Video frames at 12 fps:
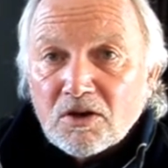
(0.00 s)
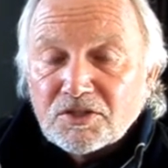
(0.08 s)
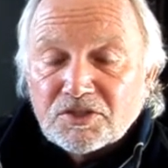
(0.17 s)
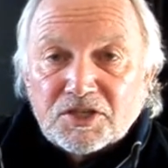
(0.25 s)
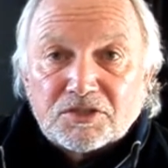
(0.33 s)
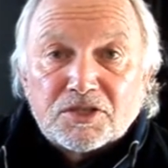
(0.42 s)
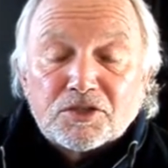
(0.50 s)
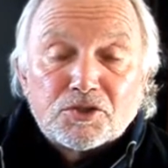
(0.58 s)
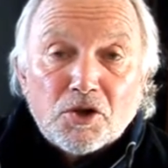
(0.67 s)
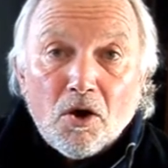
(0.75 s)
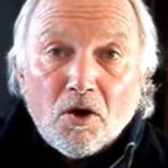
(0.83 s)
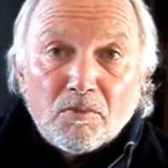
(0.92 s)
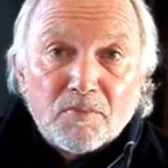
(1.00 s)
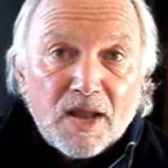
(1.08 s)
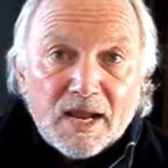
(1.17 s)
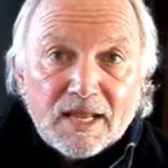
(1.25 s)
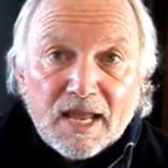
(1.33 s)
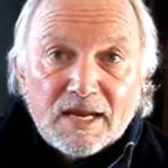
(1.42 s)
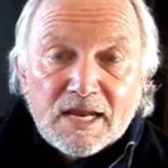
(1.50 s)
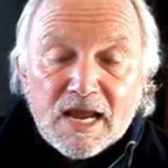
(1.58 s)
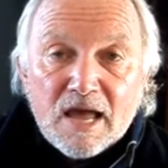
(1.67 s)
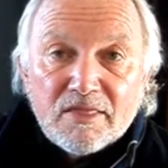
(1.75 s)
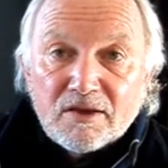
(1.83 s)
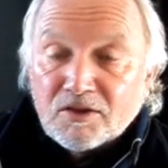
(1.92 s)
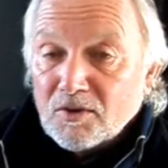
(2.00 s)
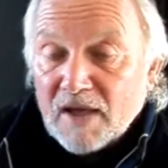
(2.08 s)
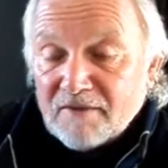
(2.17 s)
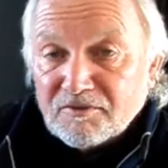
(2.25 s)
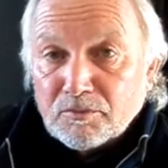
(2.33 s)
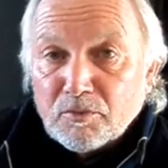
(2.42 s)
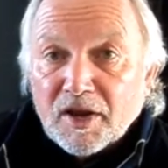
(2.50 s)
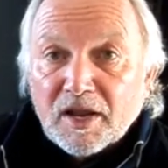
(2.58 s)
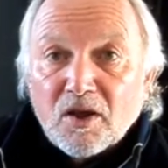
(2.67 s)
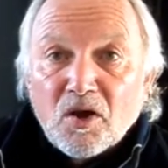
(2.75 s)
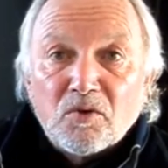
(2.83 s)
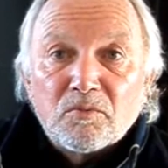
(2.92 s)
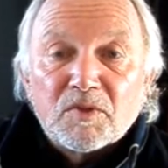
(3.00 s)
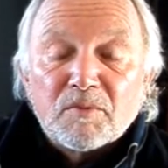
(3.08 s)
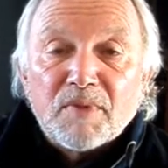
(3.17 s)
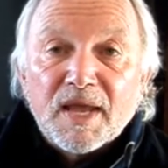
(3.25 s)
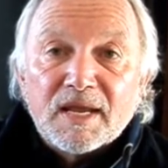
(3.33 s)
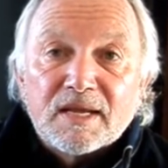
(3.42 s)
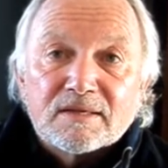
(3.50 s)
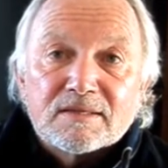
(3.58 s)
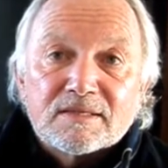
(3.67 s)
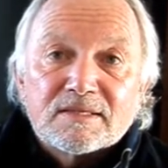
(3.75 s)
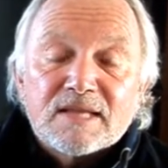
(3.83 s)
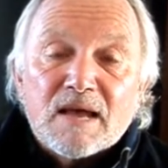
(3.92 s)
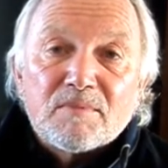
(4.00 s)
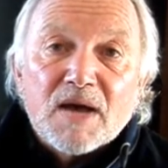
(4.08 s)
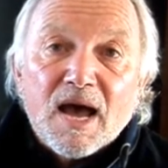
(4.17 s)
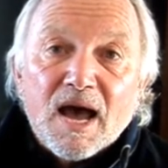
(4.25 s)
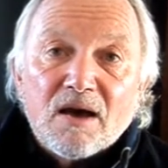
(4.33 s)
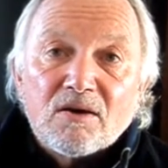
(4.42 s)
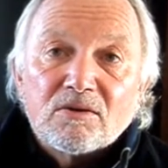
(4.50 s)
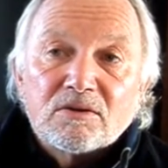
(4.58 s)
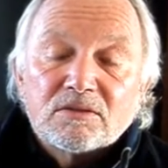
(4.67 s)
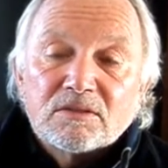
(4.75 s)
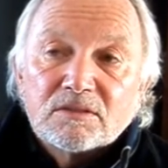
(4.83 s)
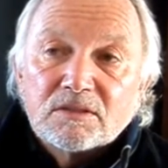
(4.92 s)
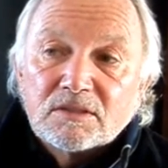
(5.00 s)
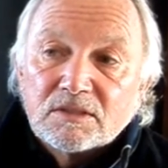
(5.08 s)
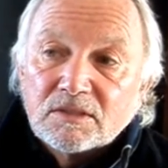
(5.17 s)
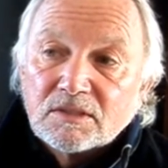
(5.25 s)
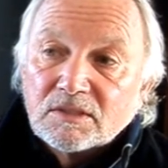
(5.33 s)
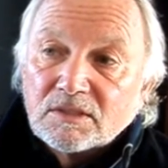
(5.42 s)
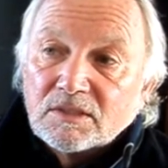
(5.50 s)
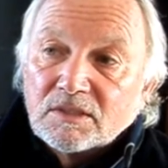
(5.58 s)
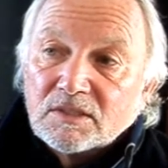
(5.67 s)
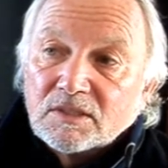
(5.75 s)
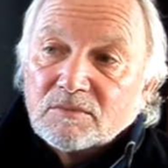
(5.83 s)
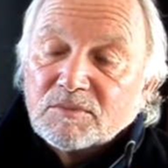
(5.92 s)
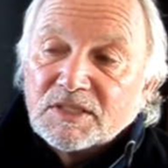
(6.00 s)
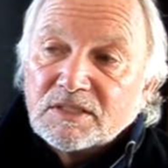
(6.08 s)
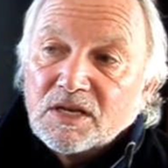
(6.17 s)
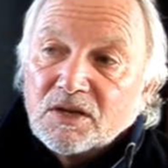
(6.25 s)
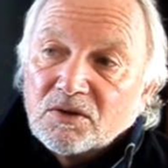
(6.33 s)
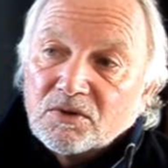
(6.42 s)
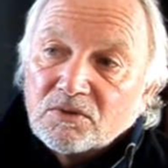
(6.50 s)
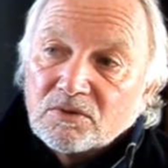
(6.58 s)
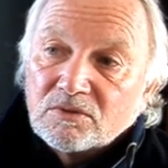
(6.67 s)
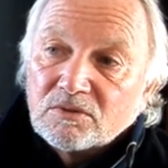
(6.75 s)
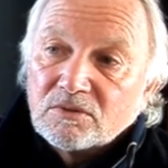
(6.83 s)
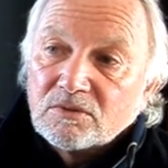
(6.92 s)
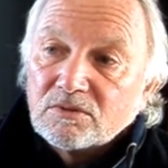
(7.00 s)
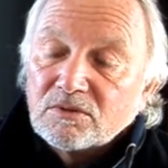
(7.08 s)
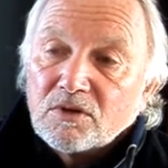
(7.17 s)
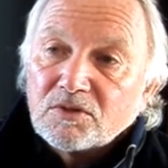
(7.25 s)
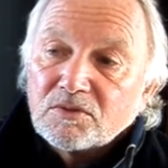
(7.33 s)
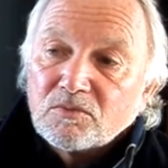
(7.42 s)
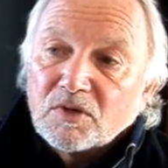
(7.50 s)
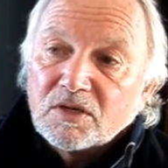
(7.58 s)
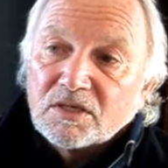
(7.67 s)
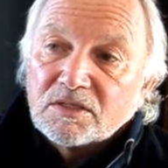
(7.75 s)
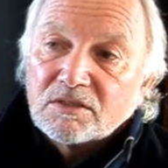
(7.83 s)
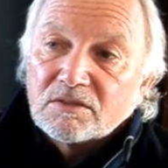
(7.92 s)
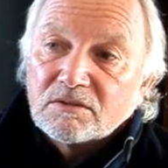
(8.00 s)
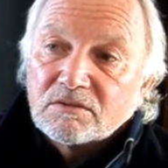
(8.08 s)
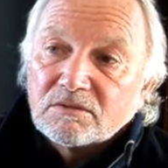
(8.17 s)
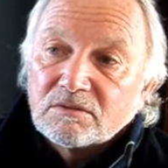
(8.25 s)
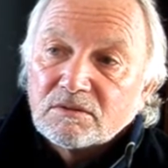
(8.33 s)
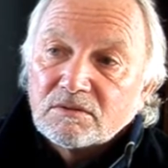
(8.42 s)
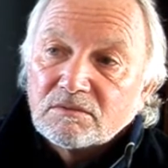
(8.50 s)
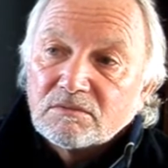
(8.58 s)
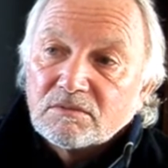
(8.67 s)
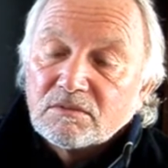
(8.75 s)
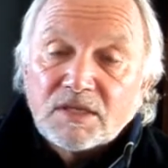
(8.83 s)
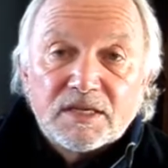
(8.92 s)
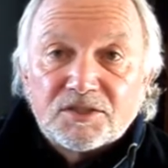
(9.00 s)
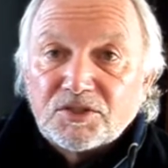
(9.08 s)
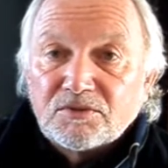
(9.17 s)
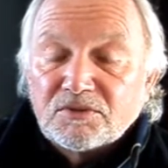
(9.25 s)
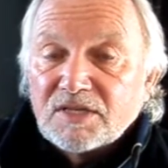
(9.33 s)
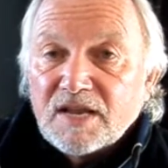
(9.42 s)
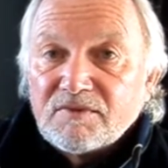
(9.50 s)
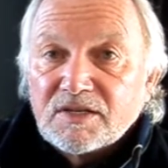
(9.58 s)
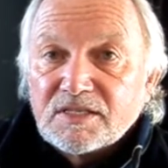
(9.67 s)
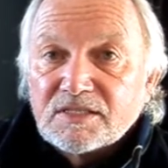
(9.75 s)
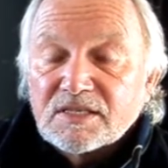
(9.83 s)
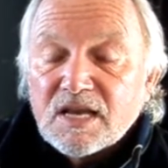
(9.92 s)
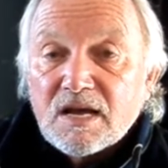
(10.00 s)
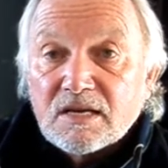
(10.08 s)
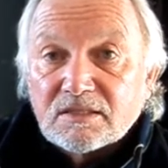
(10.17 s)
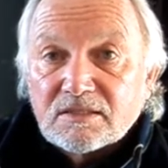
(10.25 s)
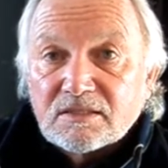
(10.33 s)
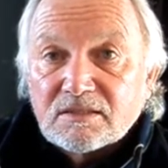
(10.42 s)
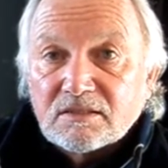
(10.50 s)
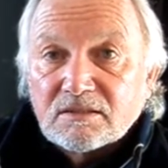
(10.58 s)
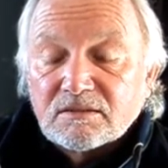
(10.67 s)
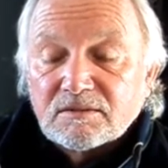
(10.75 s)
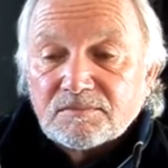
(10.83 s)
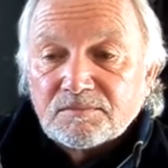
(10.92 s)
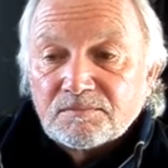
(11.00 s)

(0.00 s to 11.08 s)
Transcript: God's just a job like any other. You have to bring home the bacon somehow. But no, not a word. The issue's never discussed.